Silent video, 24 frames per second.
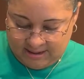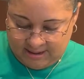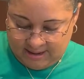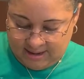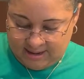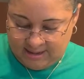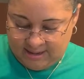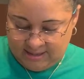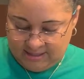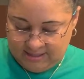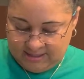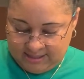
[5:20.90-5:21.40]

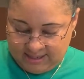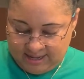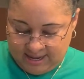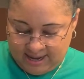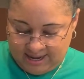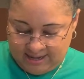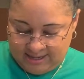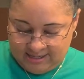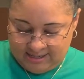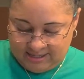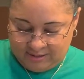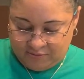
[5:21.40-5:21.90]
And this again
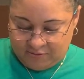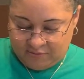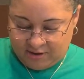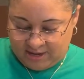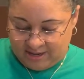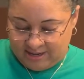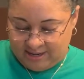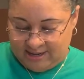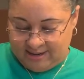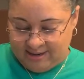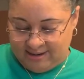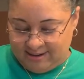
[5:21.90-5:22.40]
is a
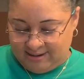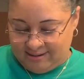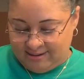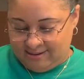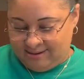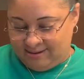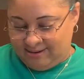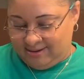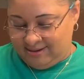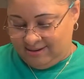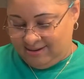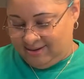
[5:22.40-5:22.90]
Vidalia
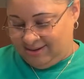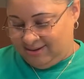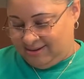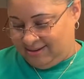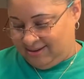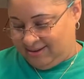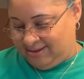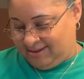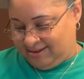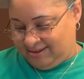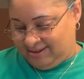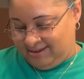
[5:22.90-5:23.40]
onion.
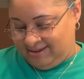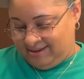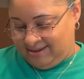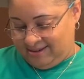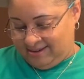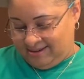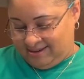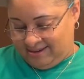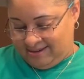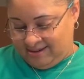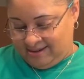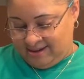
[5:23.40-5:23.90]

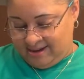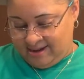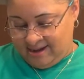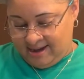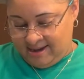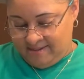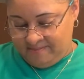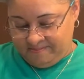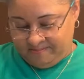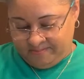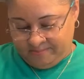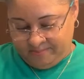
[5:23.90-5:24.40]
Okay.